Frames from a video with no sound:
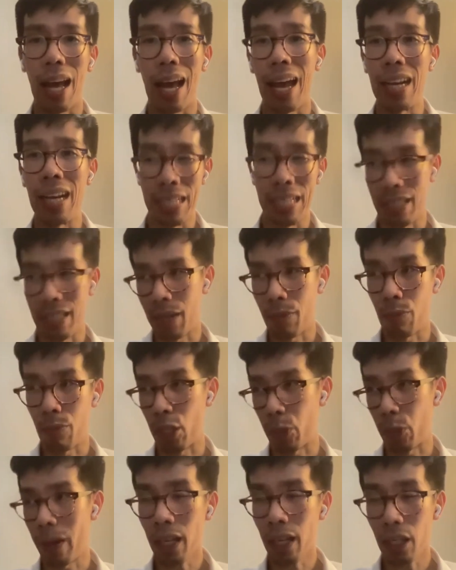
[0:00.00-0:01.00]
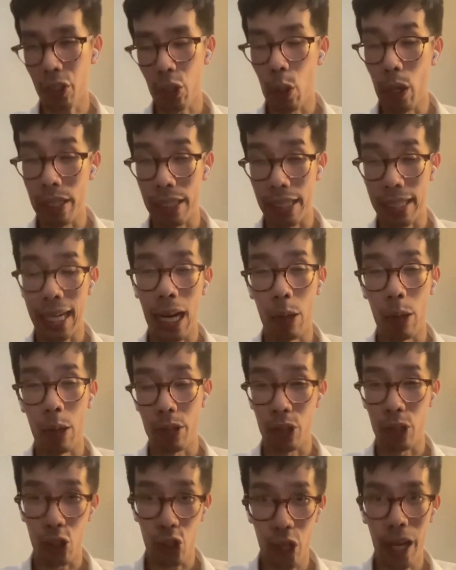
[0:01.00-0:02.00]
And in some respects, as a
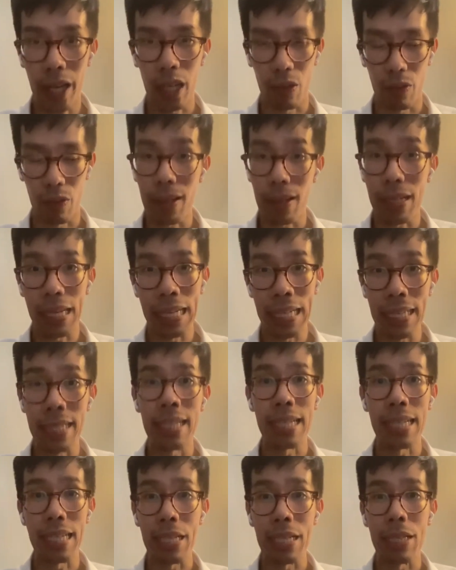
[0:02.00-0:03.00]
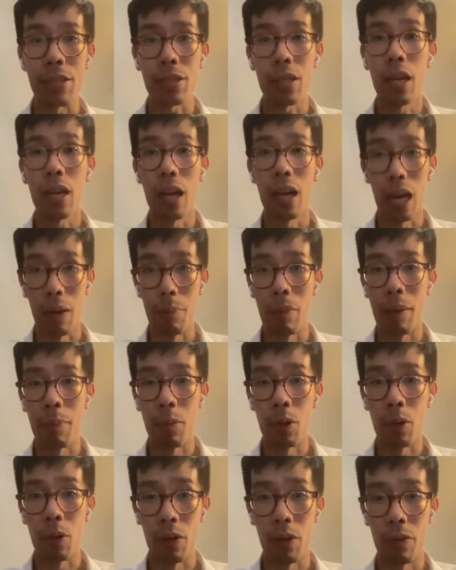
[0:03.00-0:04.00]
counter to China, right? India is a
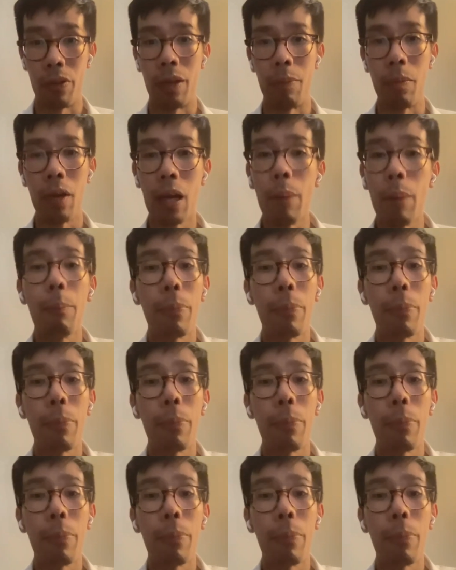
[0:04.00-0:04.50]
member of them.